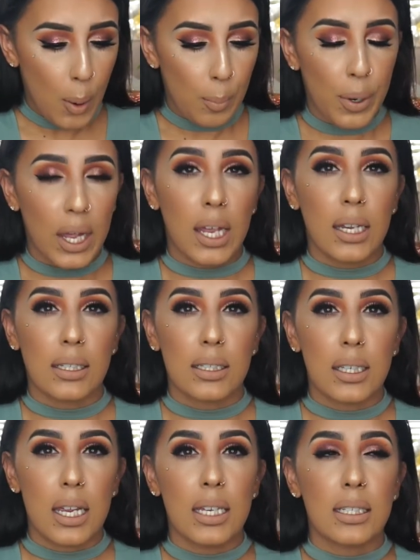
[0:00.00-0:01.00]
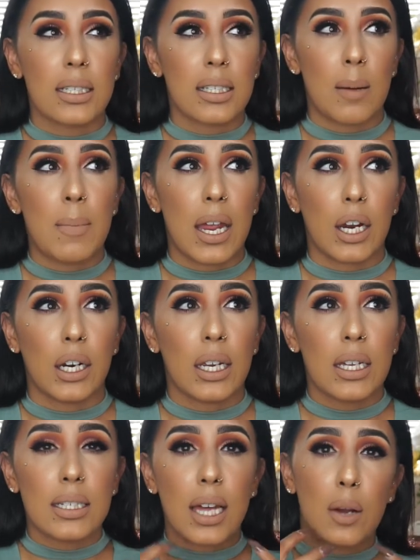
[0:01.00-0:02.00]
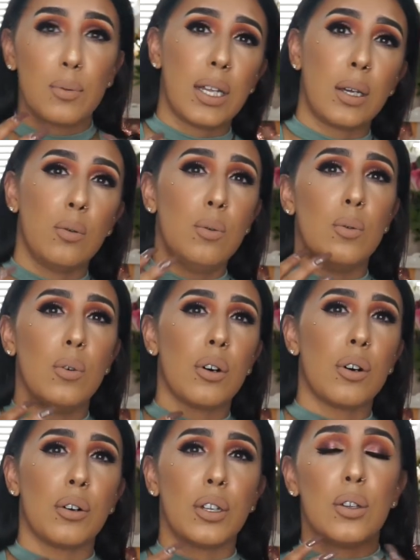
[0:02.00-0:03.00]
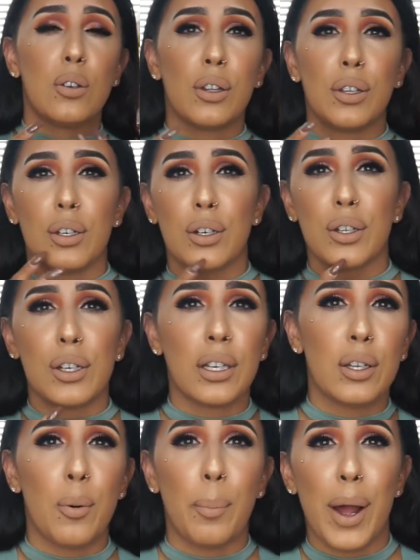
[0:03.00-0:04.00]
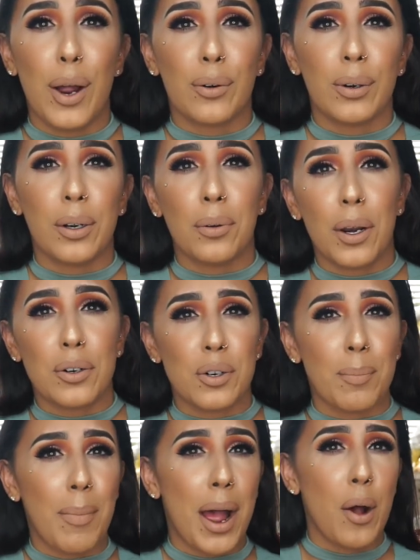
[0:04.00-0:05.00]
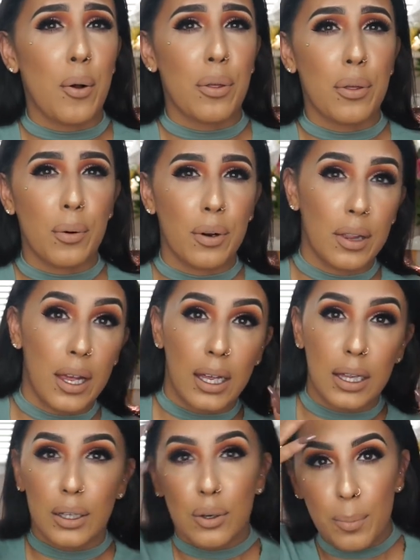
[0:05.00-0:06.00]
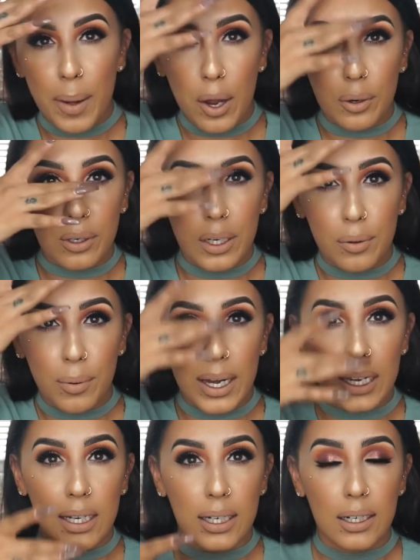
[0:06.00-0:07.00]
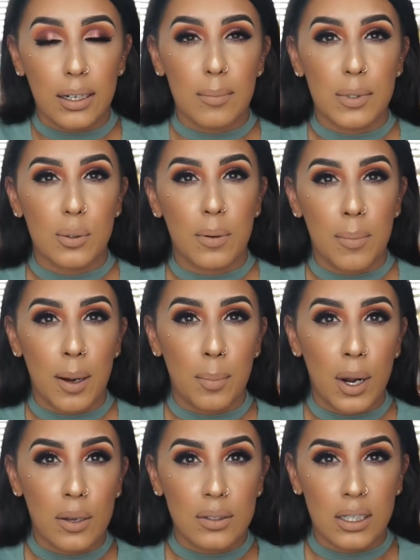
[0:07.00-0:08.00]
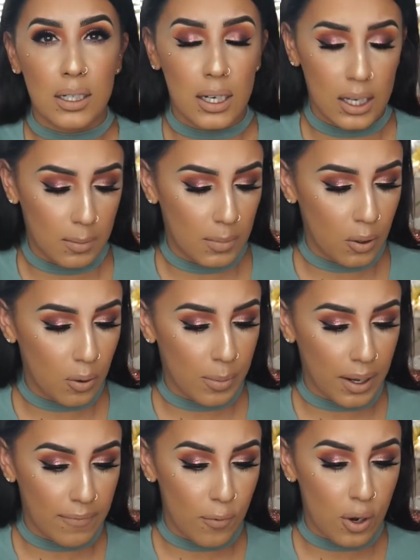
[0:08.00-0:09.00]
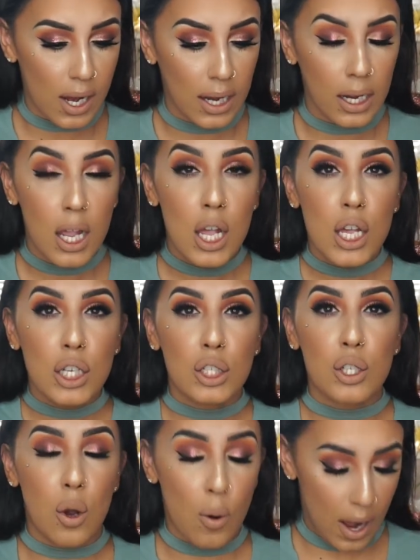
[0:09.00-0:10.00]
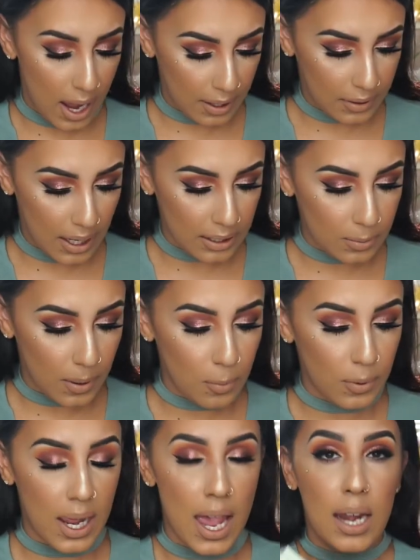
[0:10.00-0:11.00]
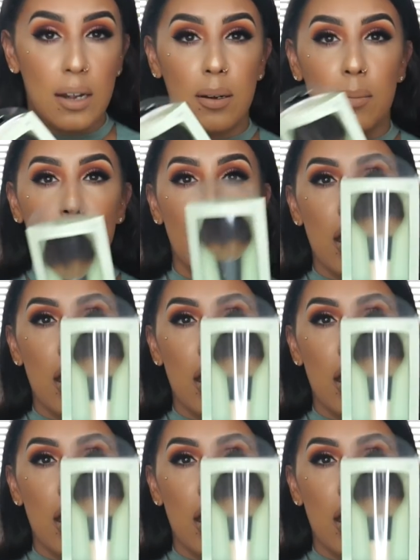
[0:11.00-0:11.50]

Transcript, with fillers: But in some areas, I was like, ooh, girl, you, you're looking a little powdery around your mouth or, like, a little powdery right here in between my brows and in the middle of my forehead. So I, that's why I went ahead and